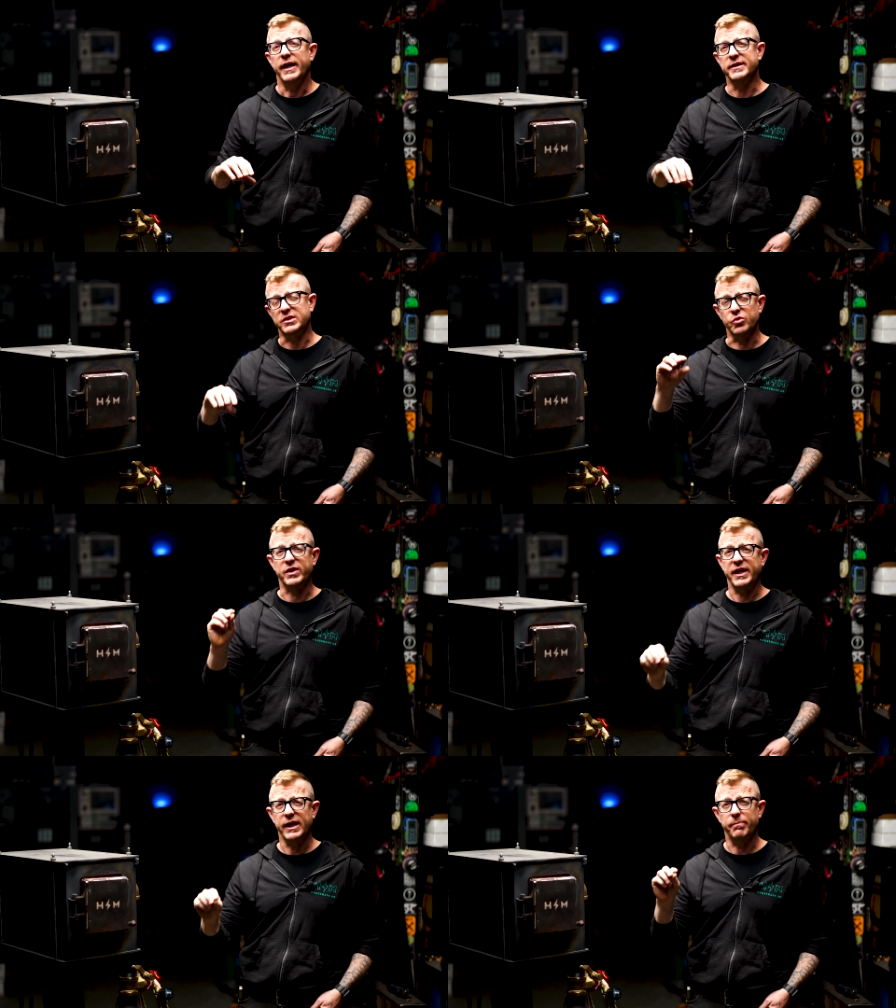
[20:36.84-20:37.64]
is to
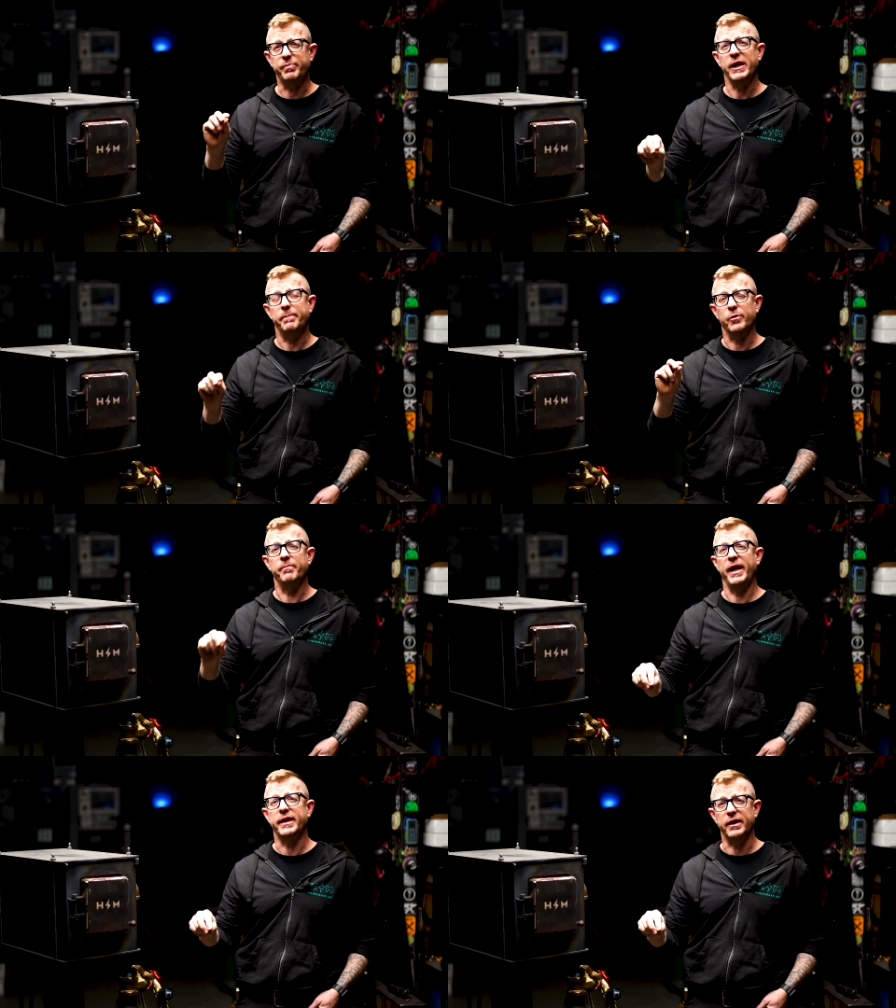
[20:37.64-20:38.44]
keep people
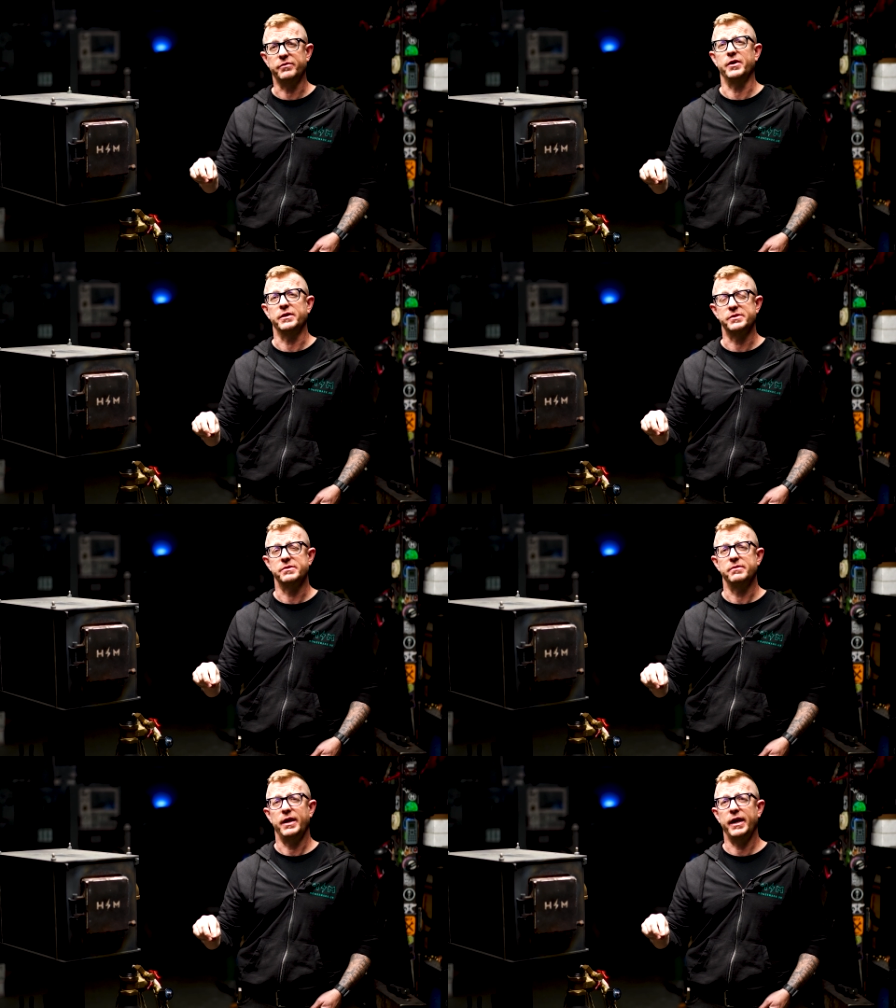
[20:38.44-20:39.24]
making
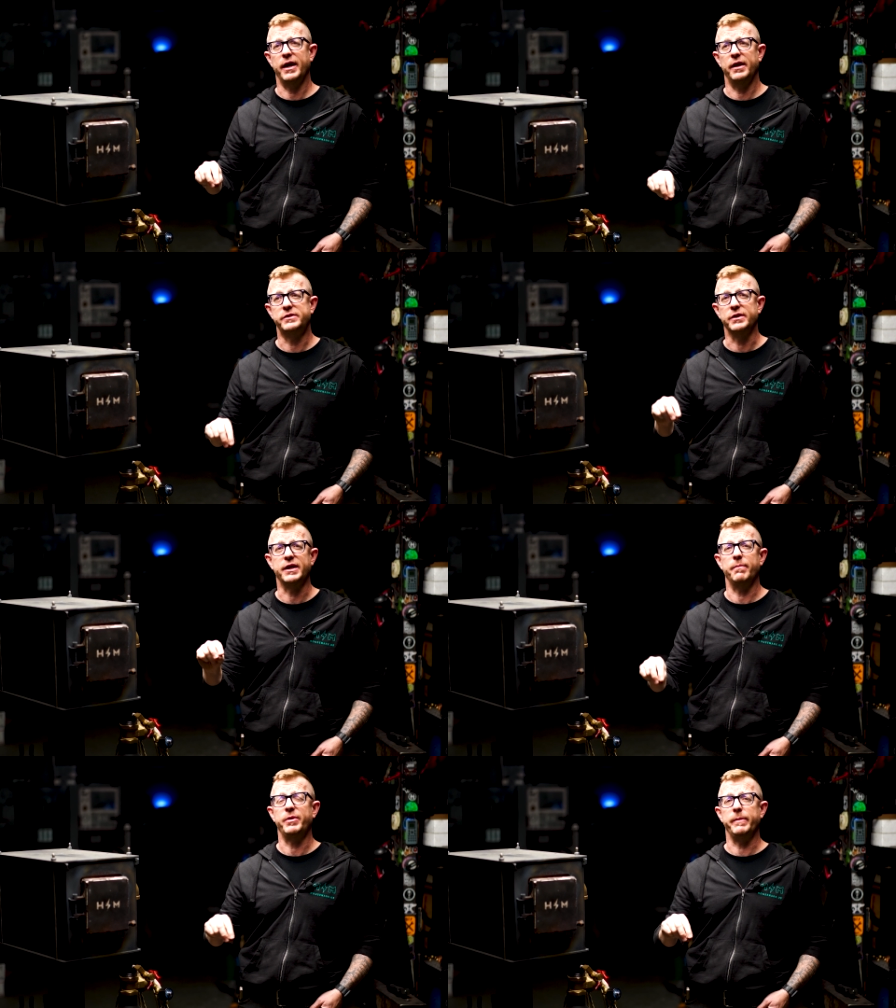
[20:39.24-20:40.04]
things and to
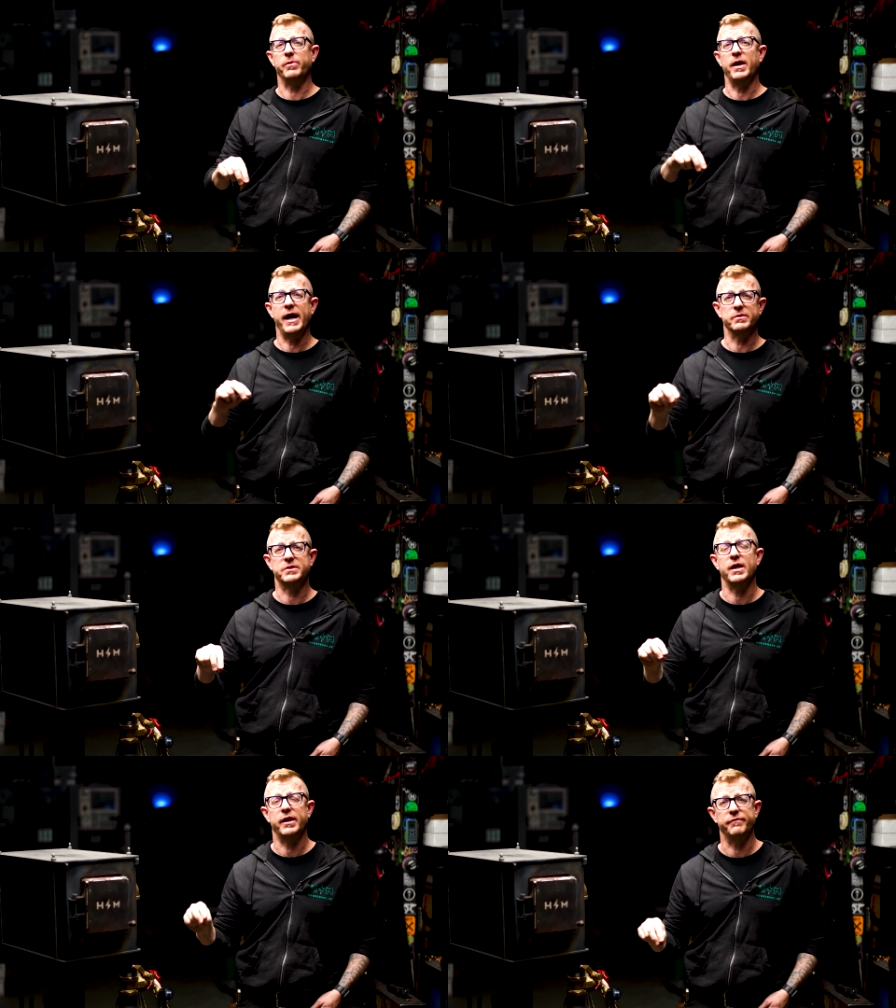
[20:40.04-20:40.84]
get people
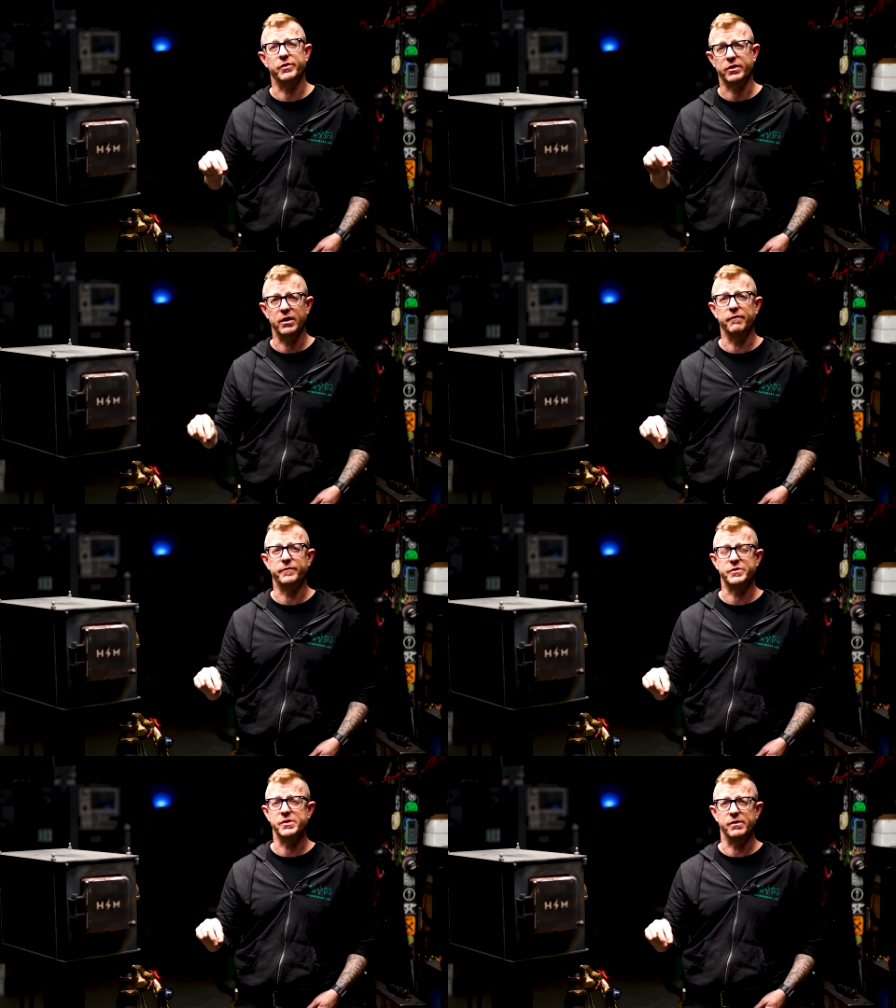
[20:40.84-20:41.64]
outside of their
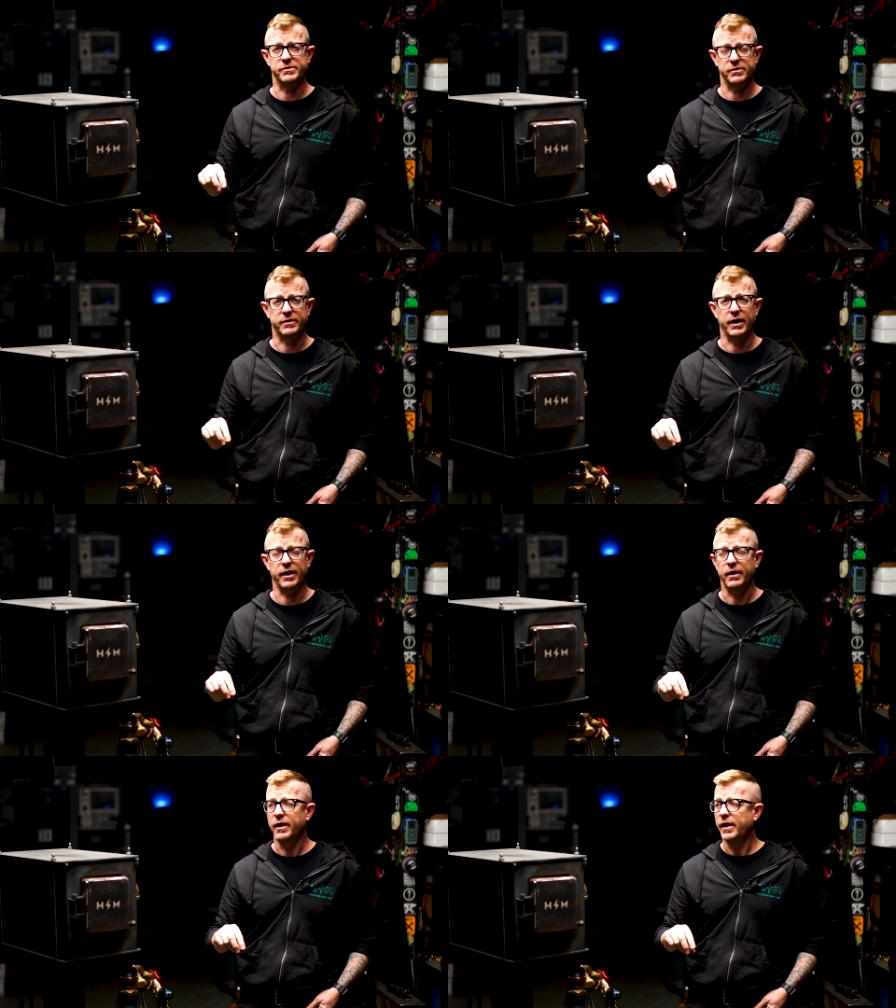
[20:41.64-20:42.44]
comfort zones,
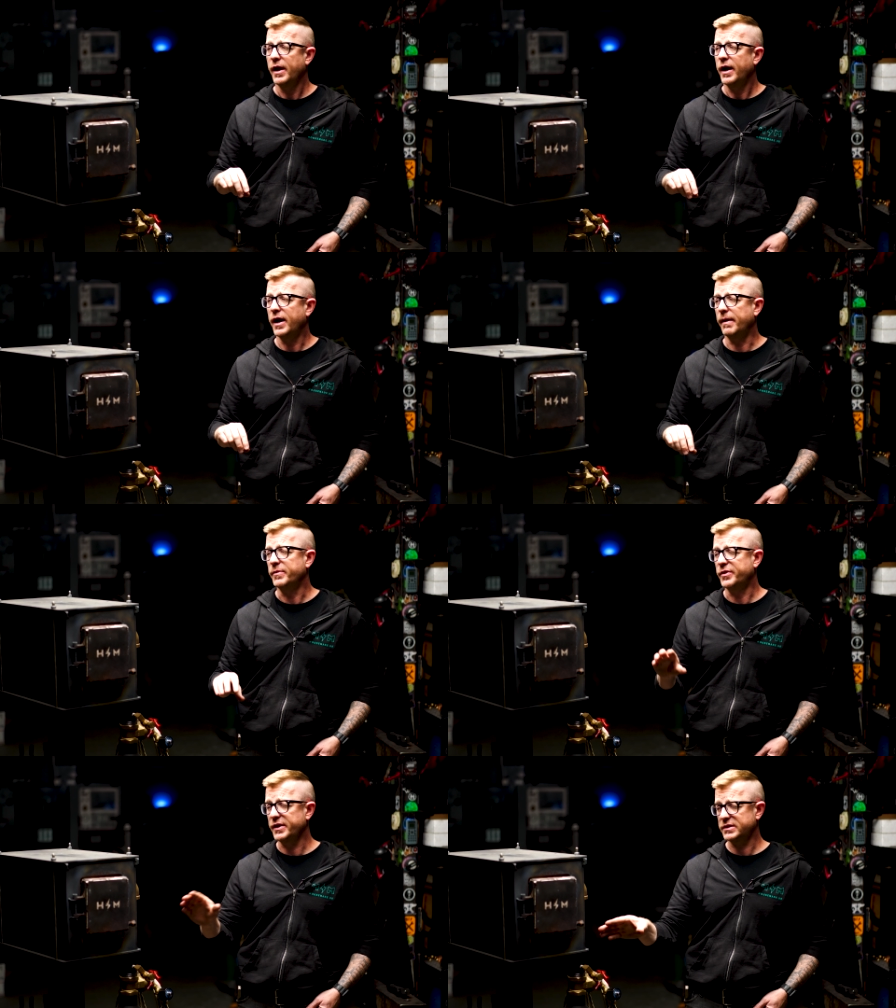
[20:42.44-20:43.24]
okay?
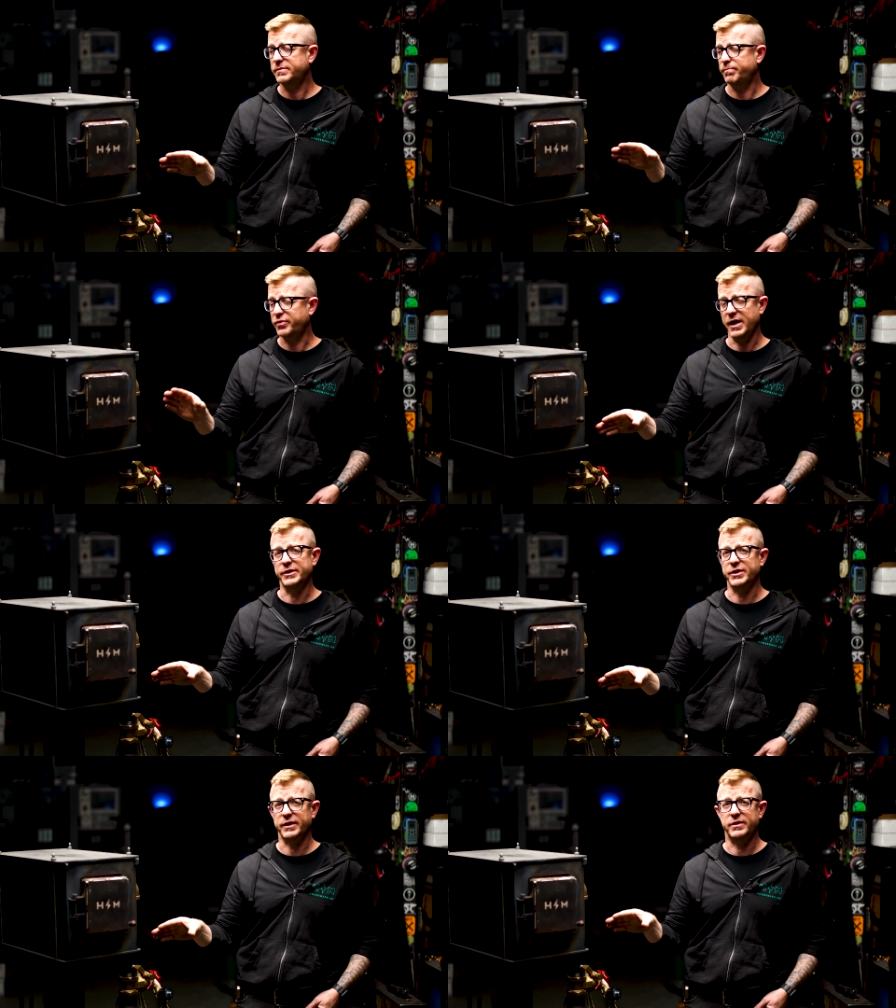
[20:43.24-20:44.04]
Um, this
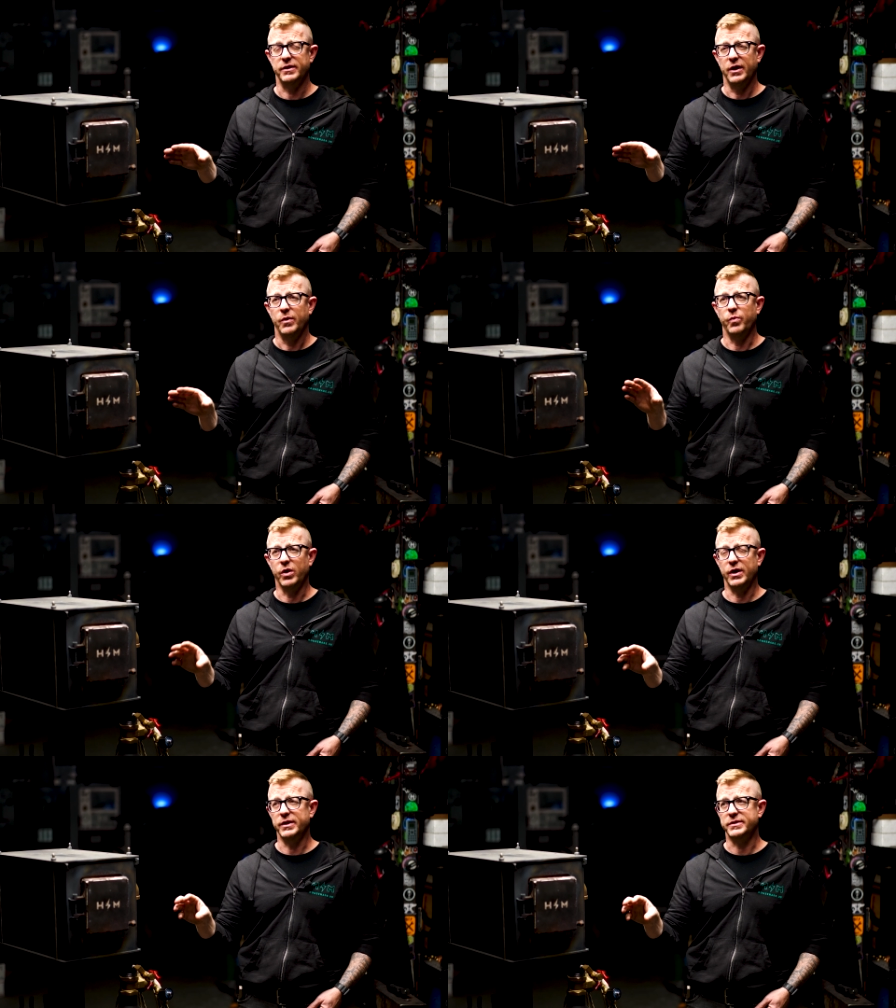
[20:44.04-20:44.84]
project
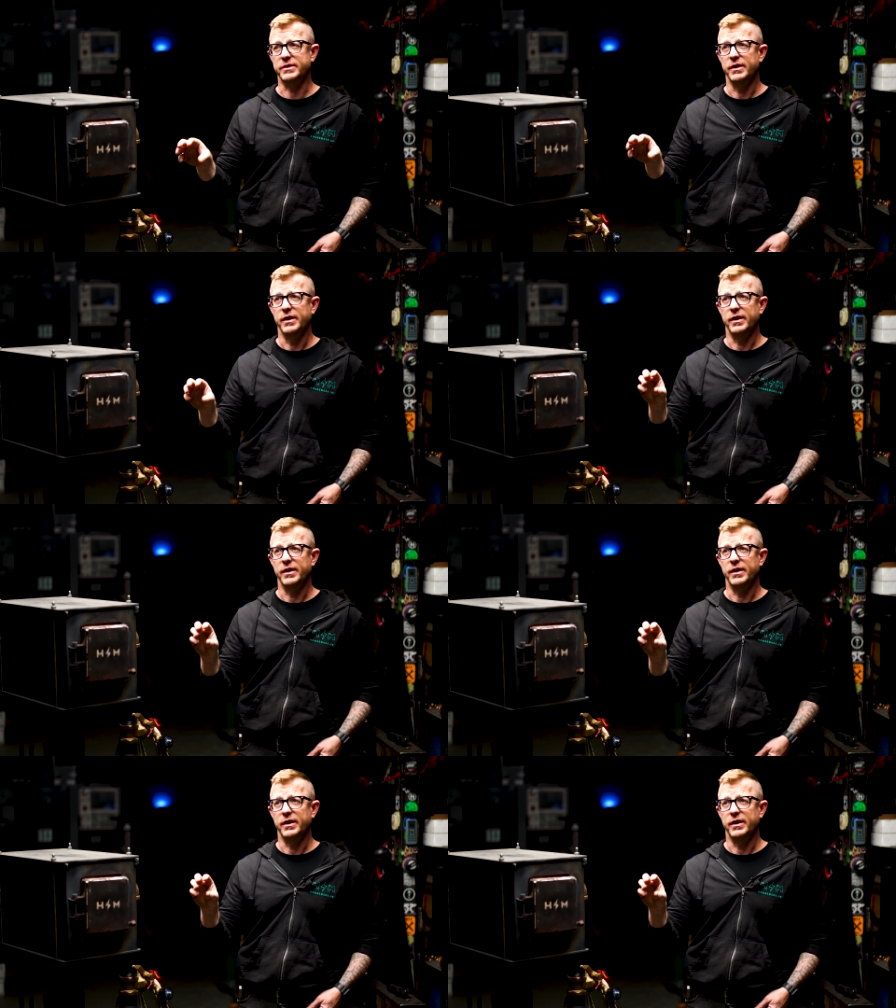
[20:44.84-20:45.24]
was